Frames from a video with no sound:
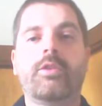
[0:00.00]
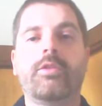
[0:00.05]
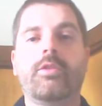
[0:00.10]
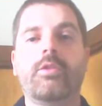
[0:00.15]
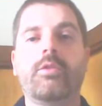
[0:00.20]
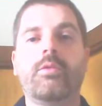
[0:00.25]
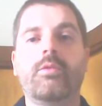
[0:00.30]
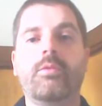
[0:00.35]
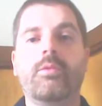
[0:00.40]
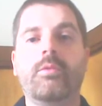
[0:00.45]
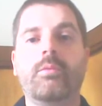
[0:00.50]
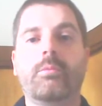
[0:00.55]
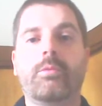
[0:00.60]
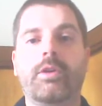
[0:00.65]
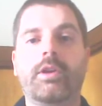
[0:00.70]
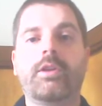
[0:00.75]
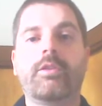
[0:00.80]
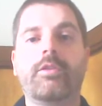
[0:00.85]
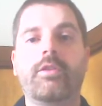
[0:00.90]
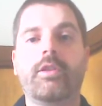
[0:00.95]
what you
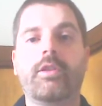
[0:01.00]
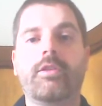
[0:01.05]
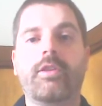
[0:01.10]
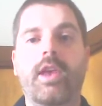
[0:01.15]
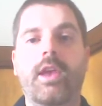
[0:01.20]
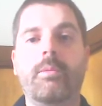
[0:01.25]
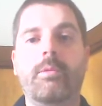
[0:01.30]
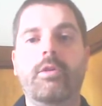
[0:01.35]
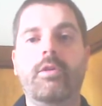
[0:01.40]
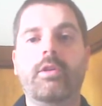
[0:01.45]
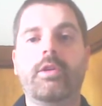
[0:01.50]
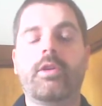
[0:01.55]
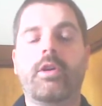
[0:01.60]
bring to the table.